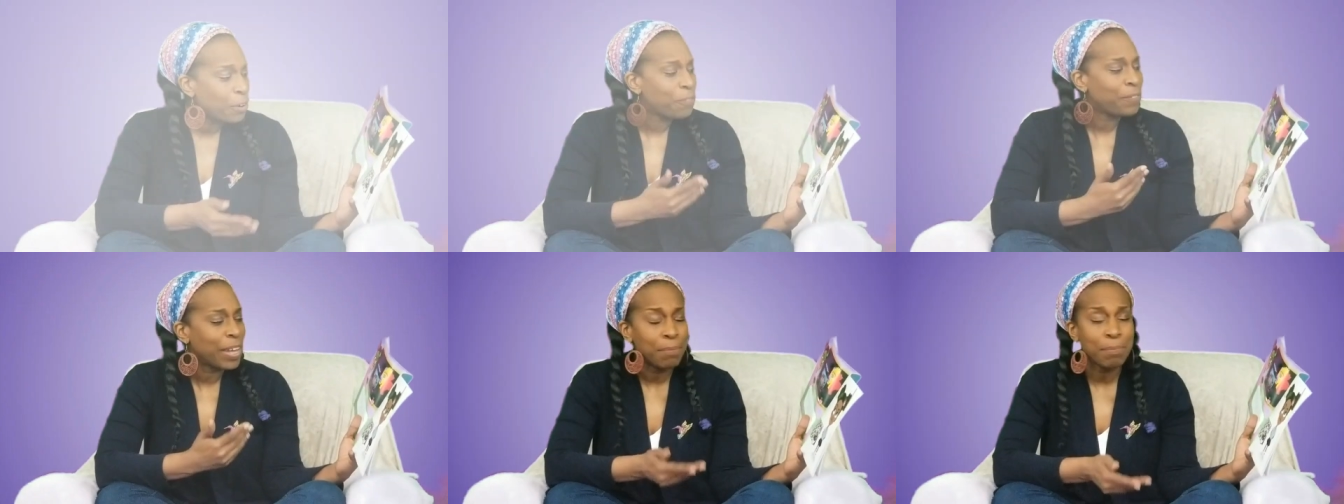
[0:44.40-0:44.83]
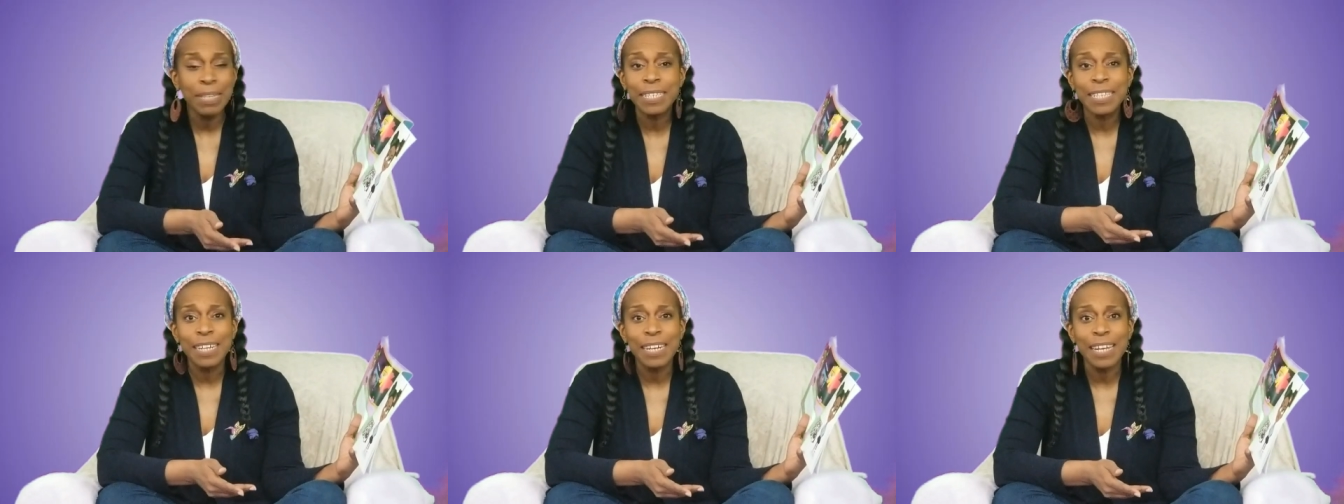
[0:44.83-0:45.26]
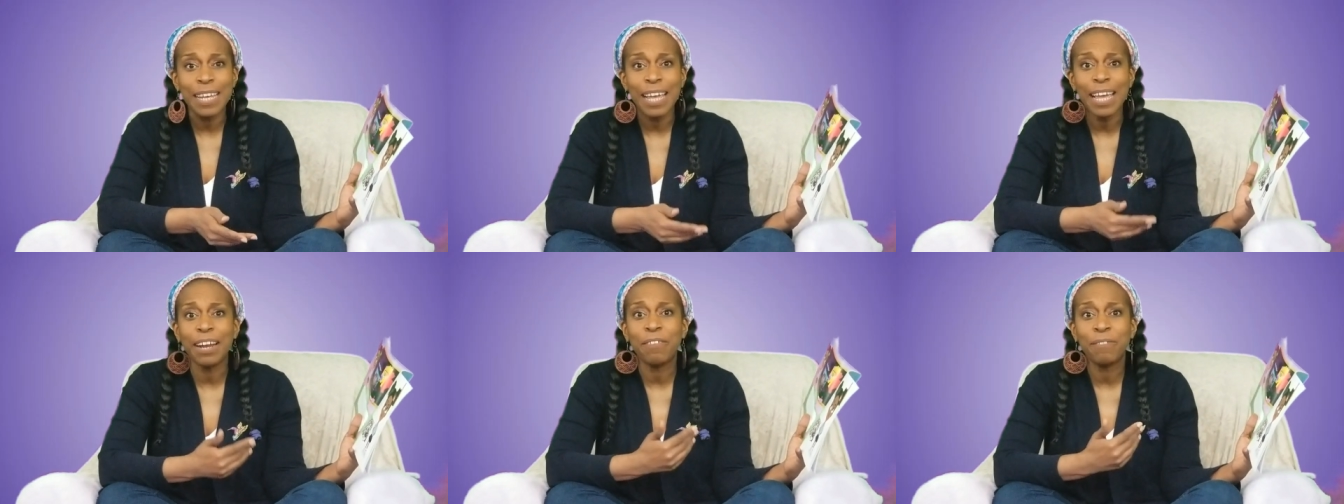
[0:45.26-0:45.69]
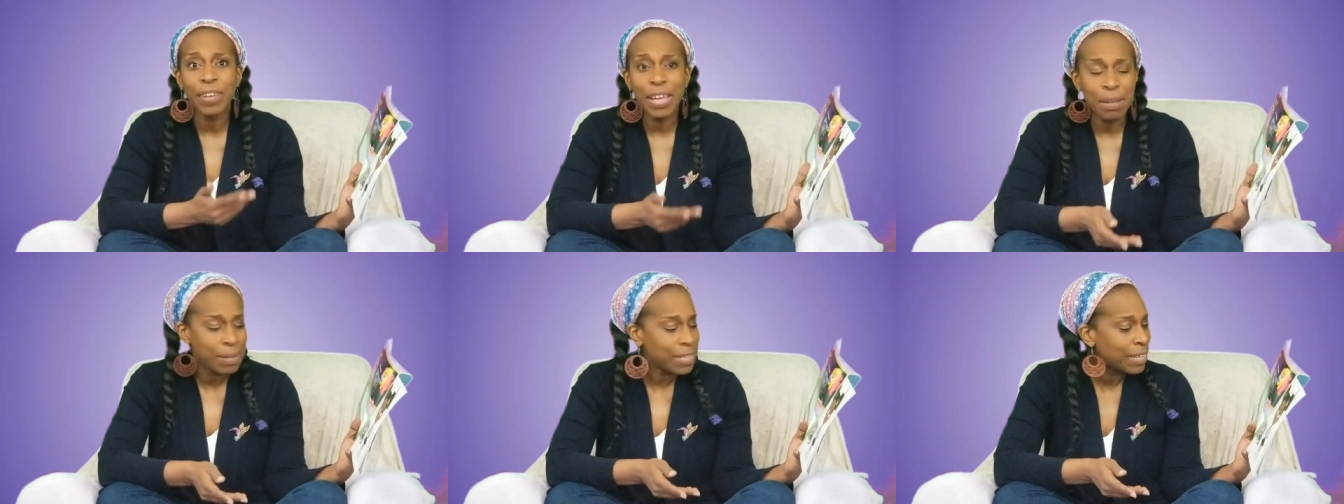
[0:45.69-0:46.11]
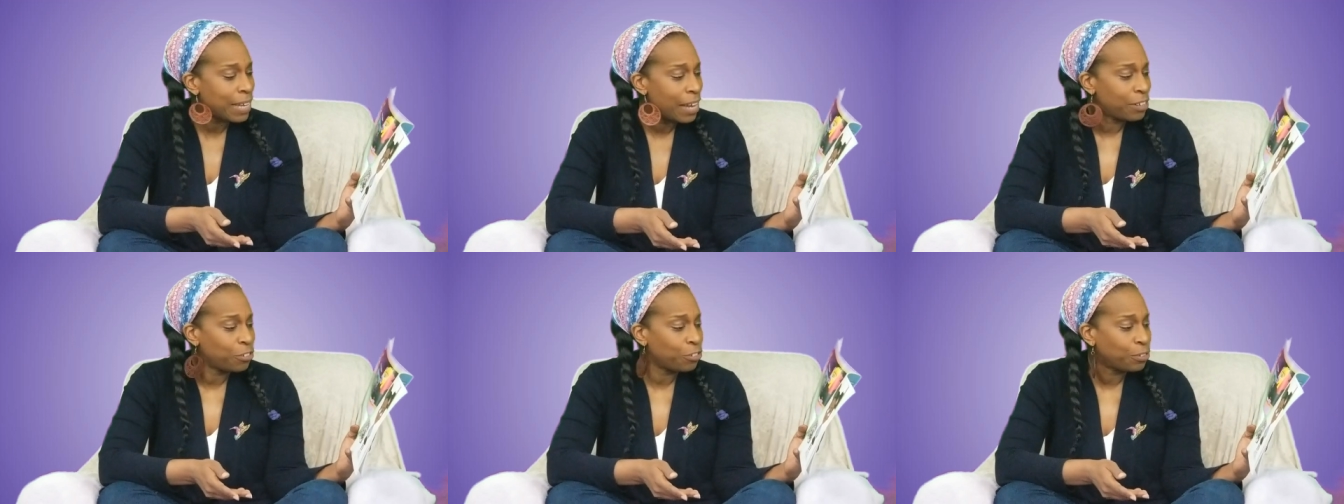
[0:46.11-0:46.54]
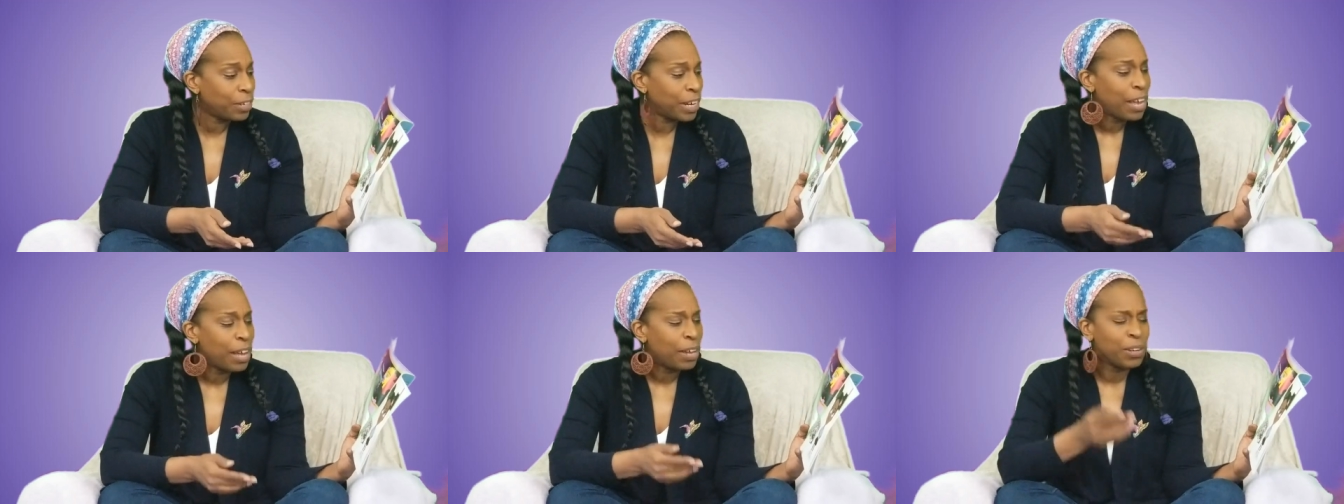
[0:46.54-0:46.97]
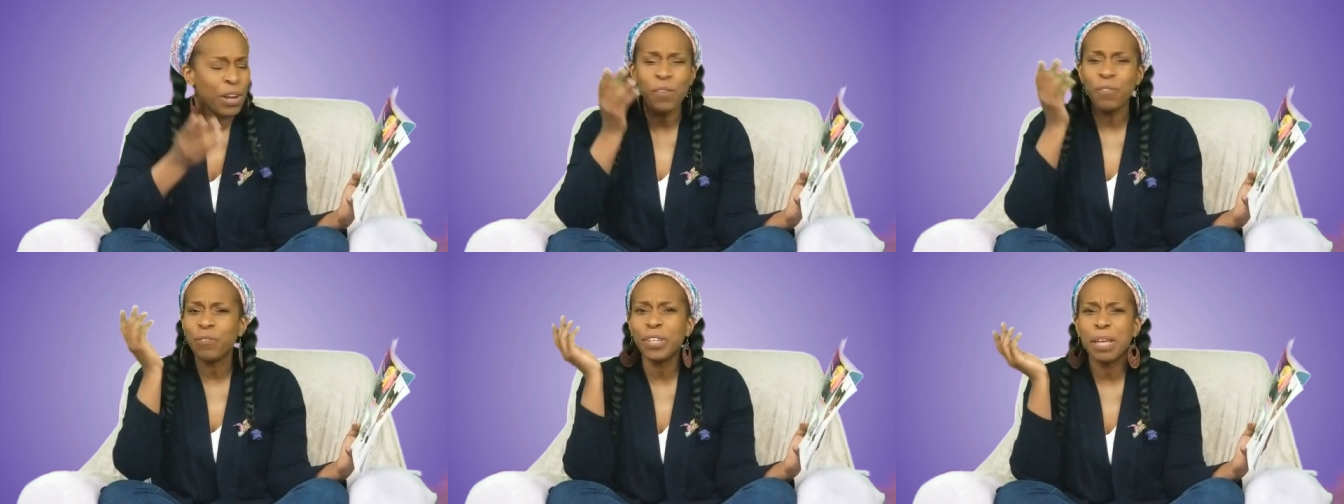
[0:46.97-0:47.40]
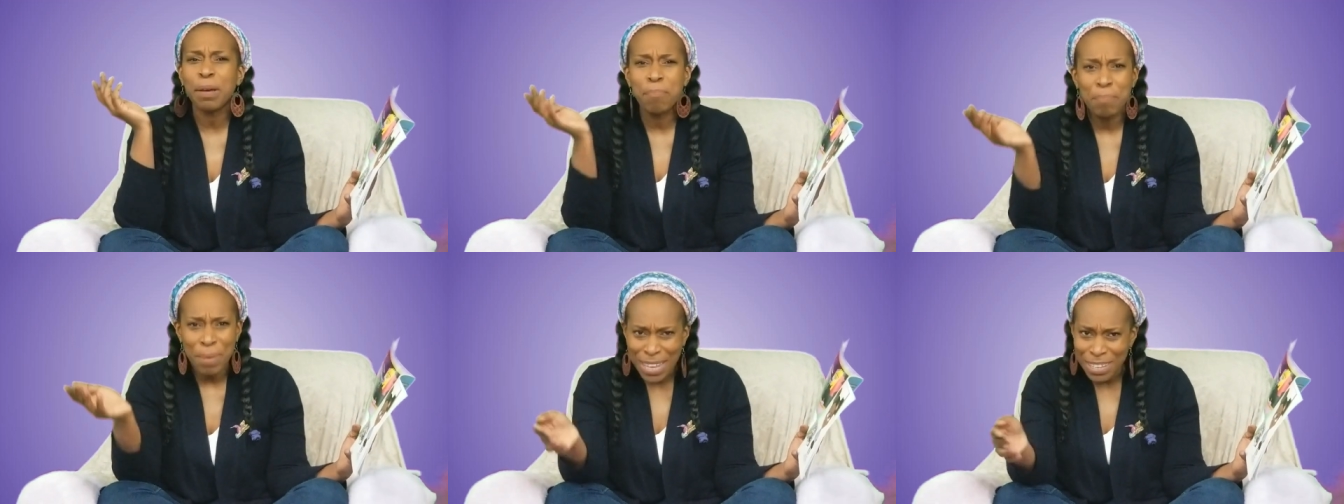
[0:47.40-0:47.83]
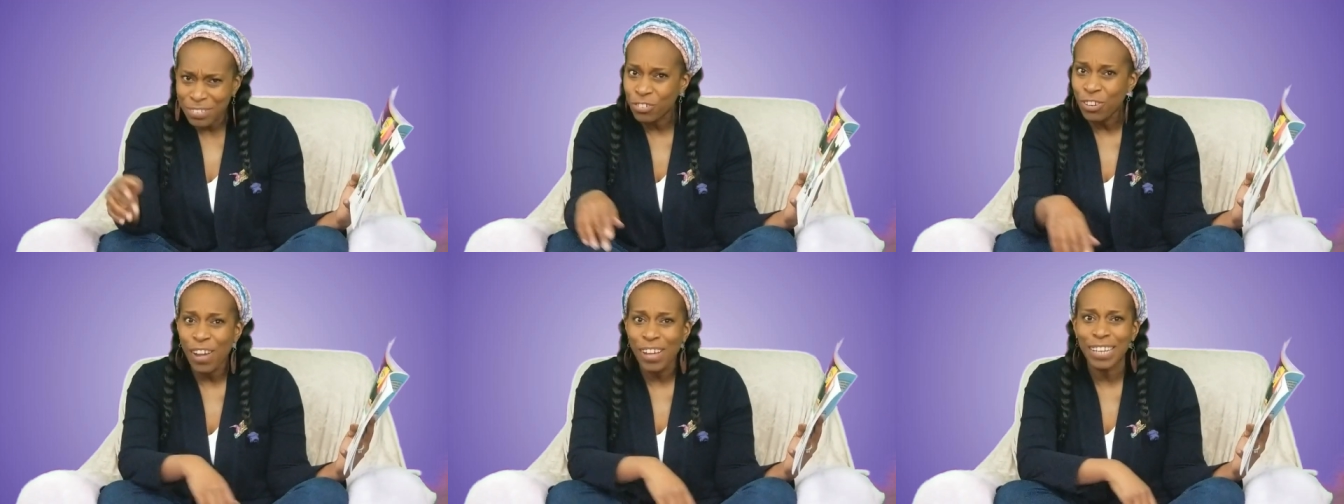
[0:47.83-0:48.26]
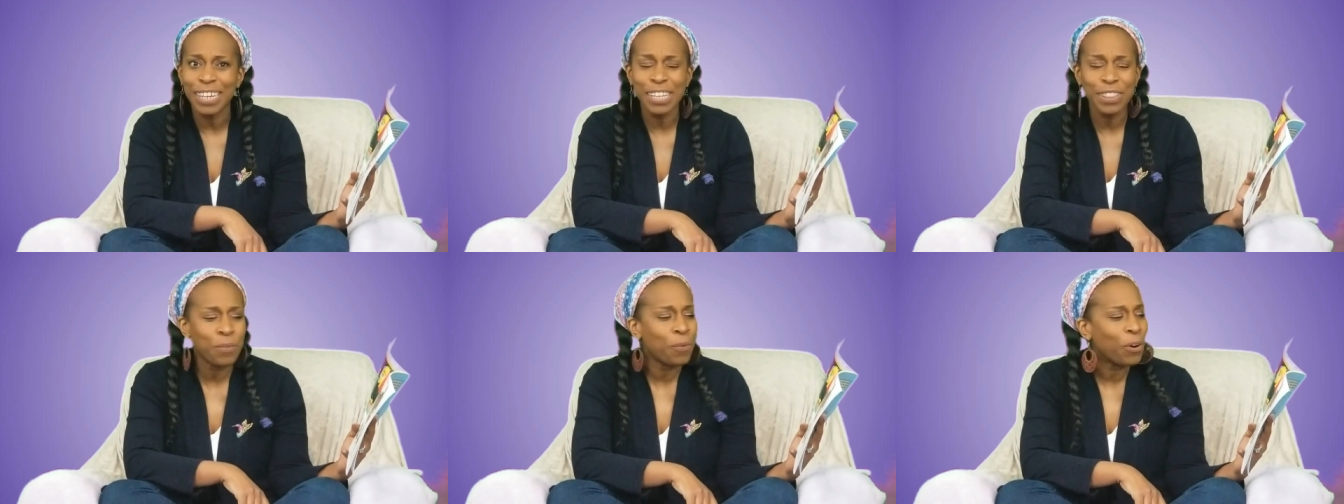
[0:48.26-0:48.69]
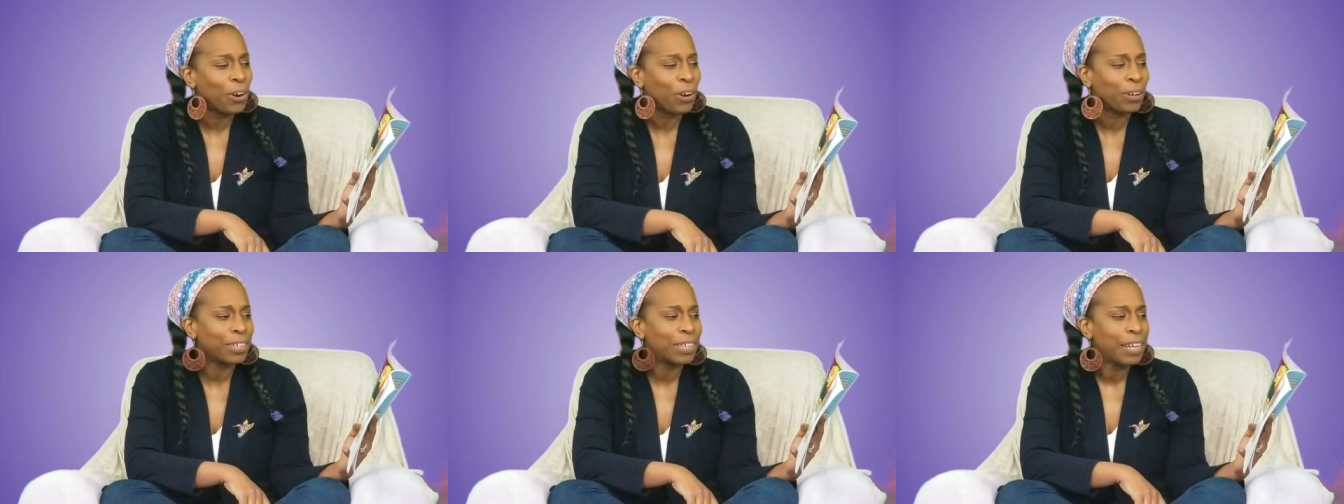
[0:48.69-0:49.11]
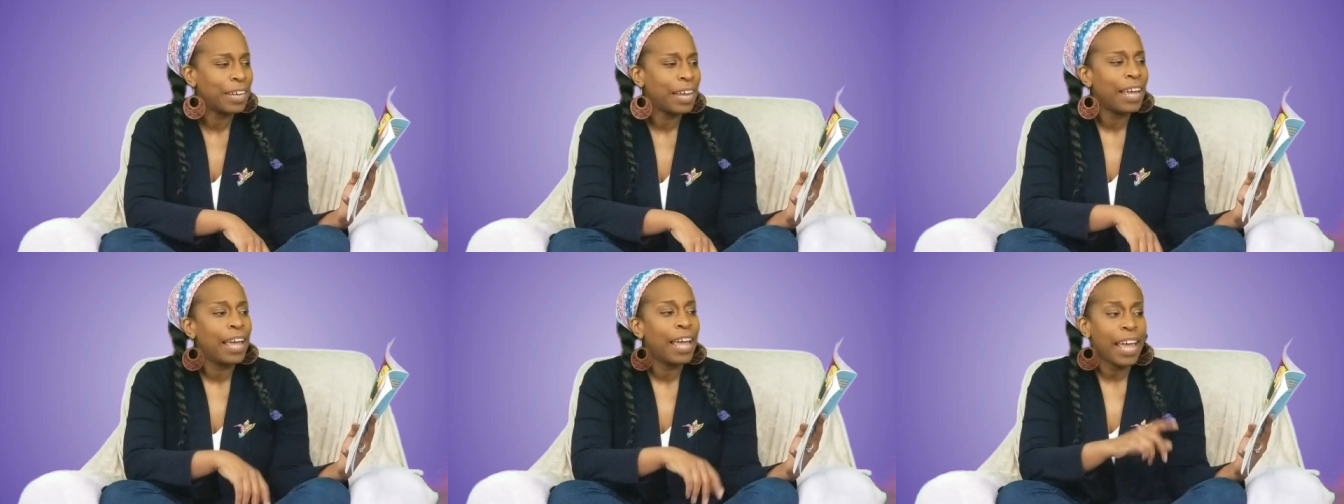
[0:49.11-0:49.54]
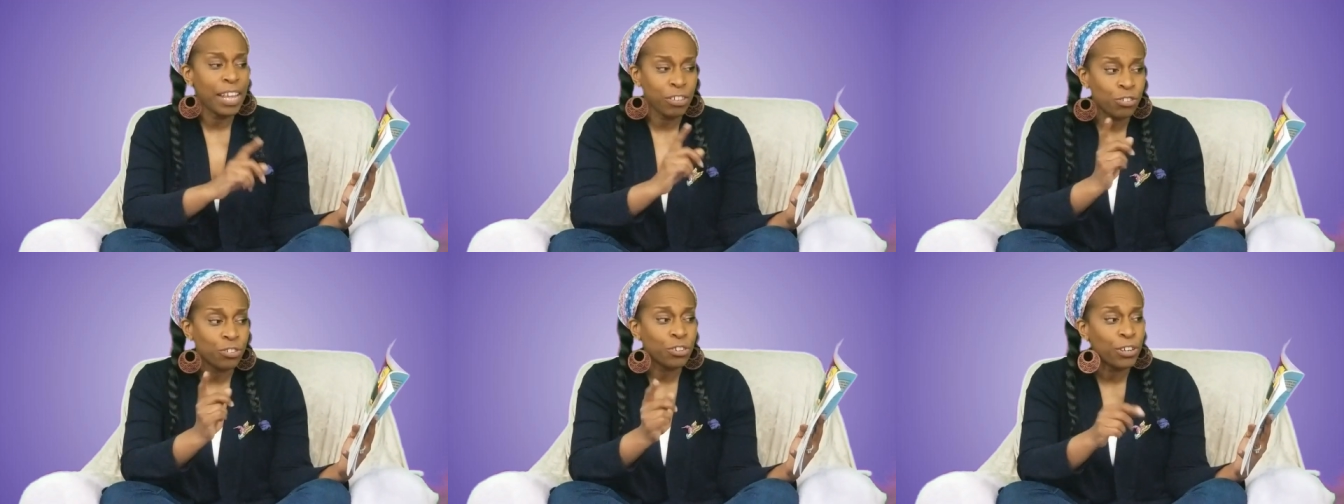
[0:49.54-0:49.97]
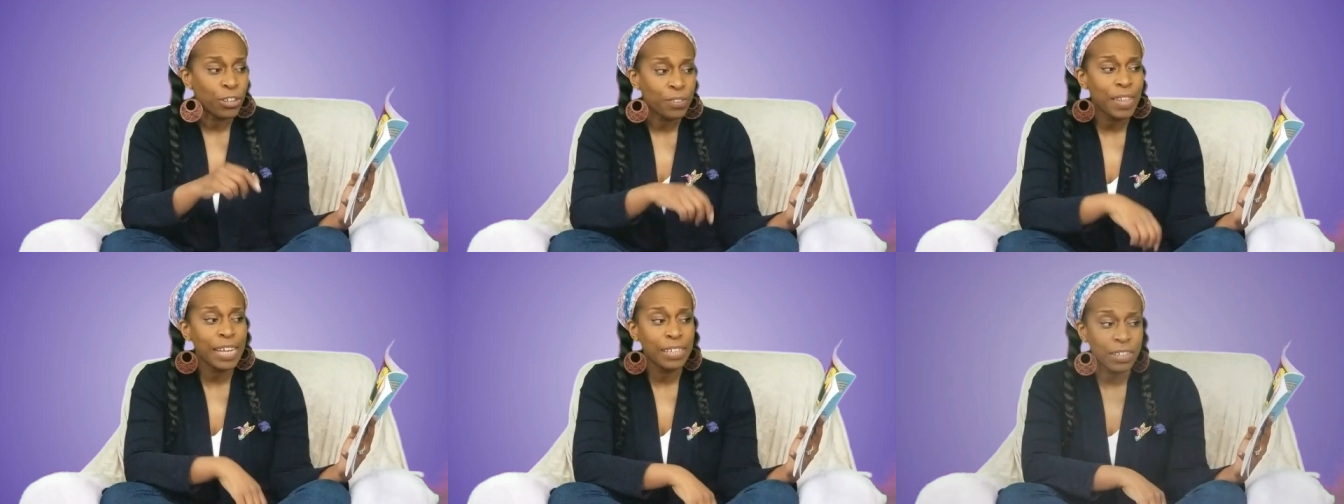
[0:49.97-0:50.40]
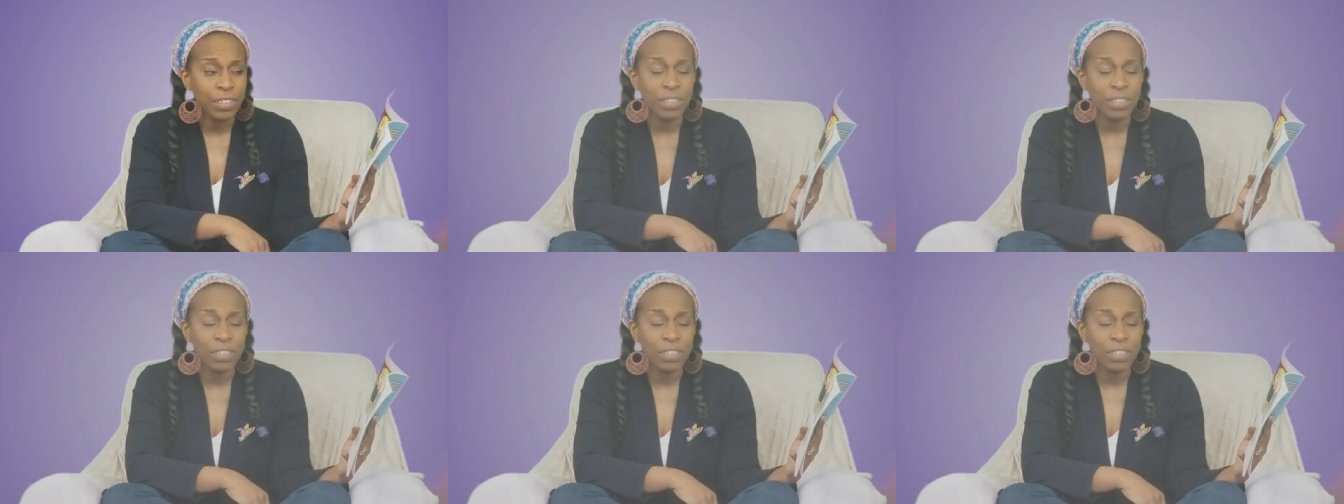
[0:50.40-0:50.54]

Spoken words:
a famous city in a famous country known for the best chocolate in the world. And sure, they look